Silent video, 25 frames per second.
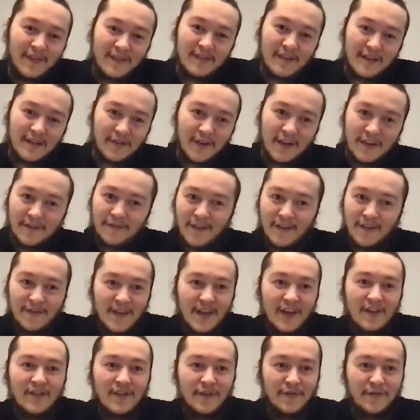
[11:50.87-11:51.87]
it's a great
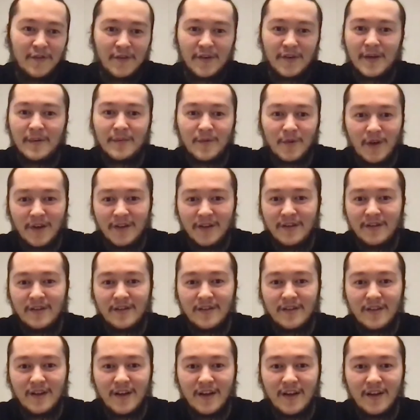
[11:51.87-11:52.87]
foundation for them
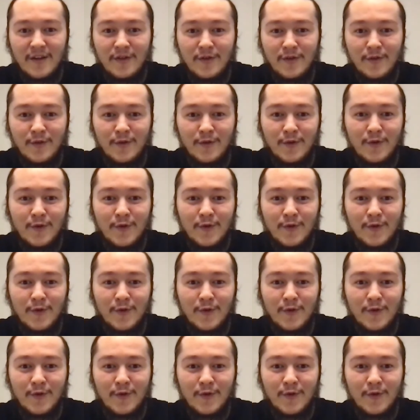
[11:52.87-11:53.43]
to